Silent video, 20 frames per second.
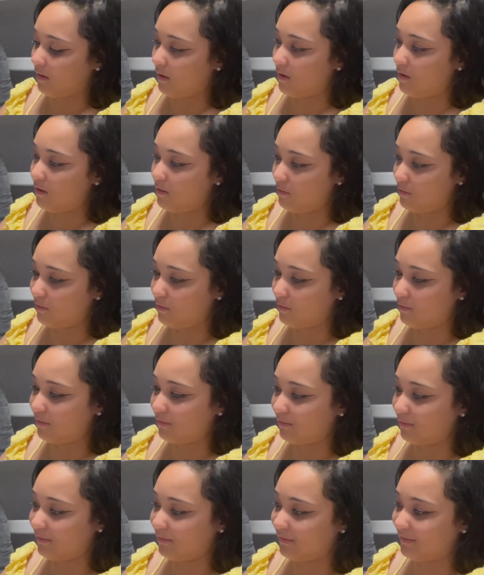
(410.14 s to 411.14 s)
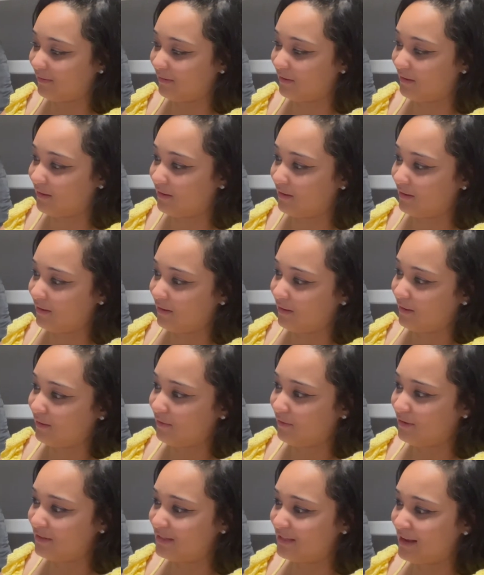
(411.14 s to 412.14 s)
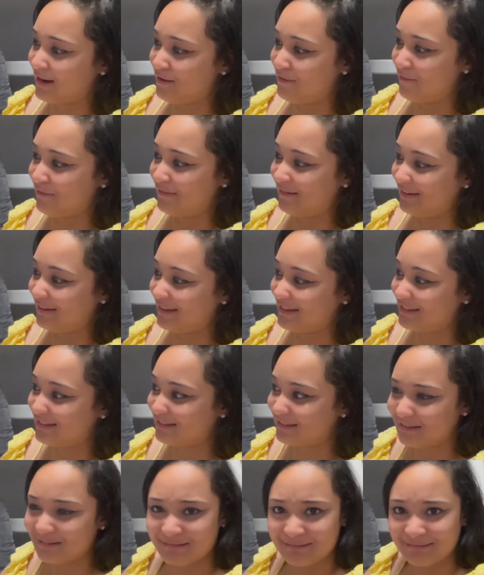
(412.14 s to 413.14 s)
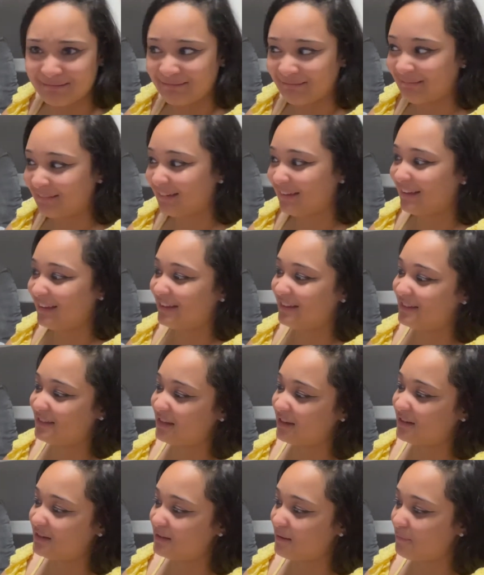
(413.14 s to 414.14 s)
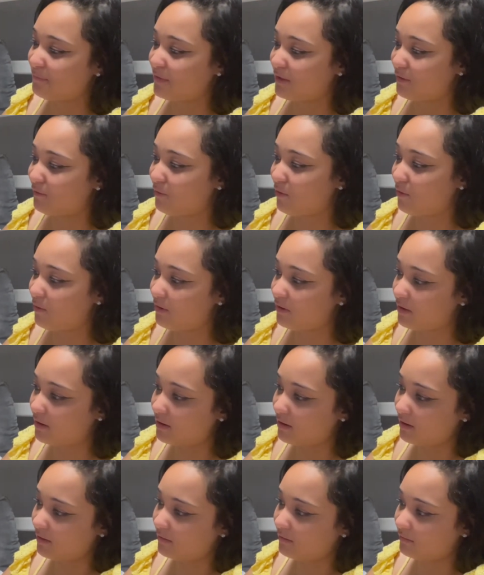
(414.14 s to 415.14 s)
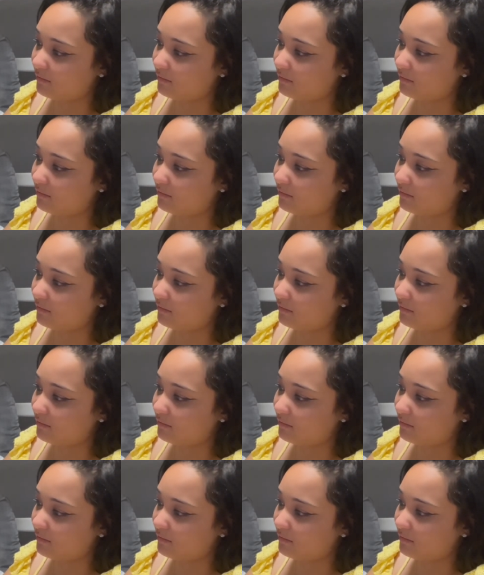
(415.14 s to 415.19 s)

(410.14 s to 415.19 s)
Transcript: Oh, what's that noise? It's like something rolling.